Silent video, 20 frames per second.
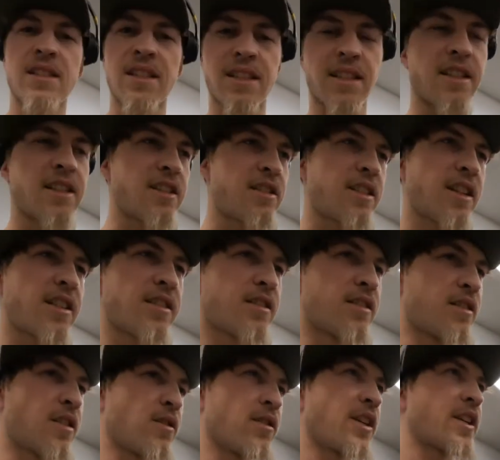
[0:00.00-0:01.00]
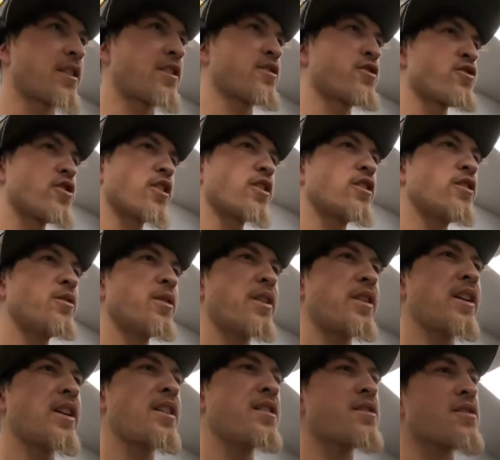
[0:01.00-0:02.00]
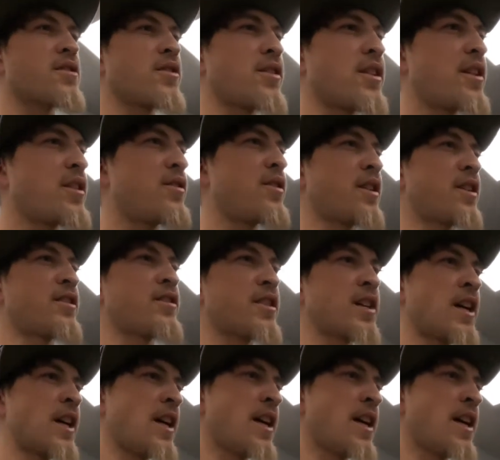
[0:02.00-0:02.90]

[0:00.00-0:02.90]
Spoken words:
Like I don't like to struggle with things, so I do it as